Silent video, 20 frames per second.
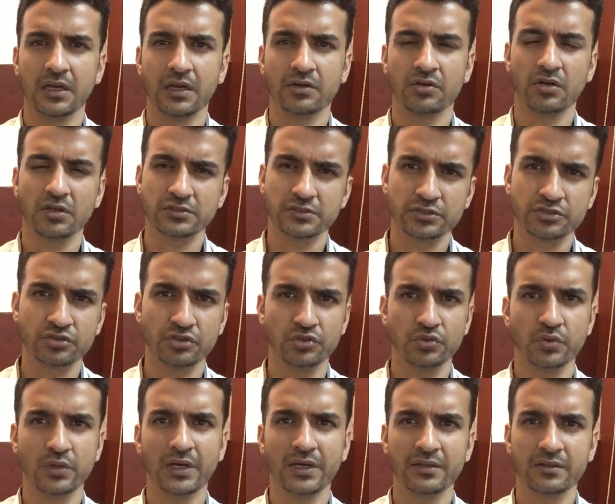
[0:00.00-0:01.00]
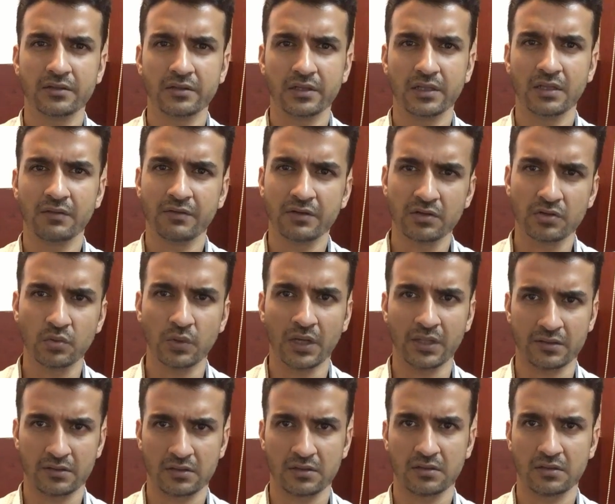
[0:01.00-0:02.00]
and not just to you guys, even to
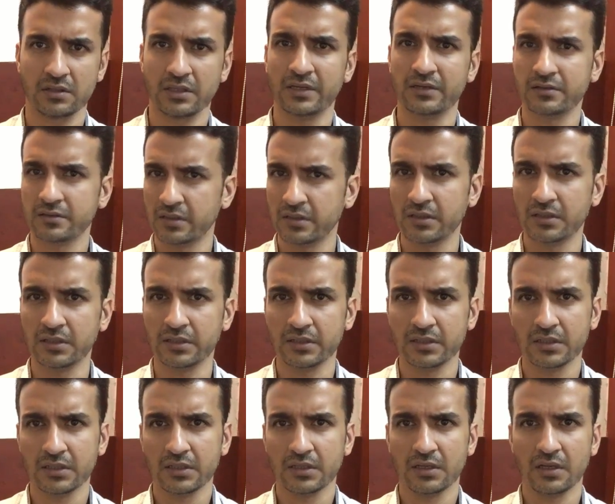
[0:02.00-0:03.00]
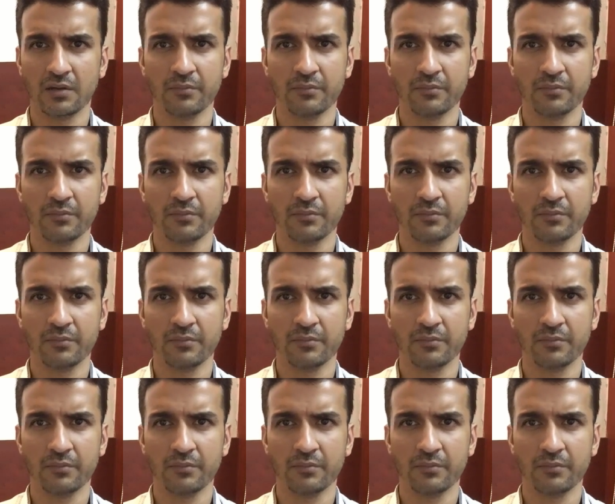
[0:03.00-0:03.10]
us internally,